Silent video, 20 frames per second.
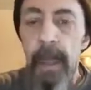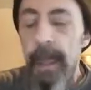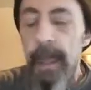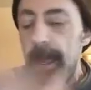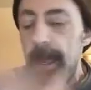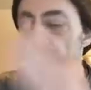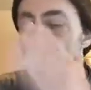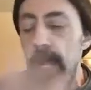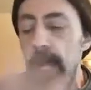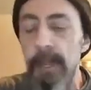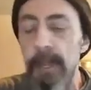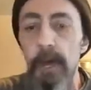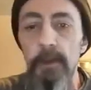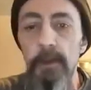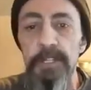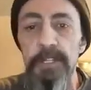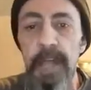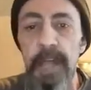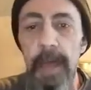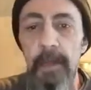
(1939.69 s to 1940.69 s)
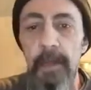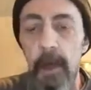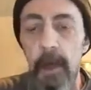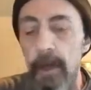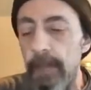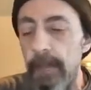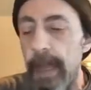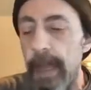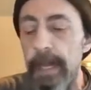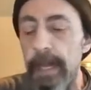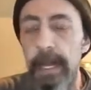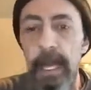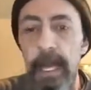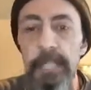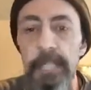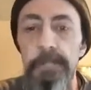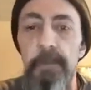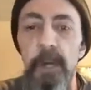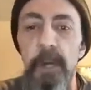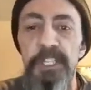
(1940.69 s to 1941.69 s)
And on that
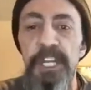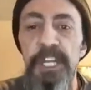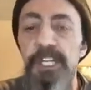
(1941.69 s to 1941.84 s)
day's books,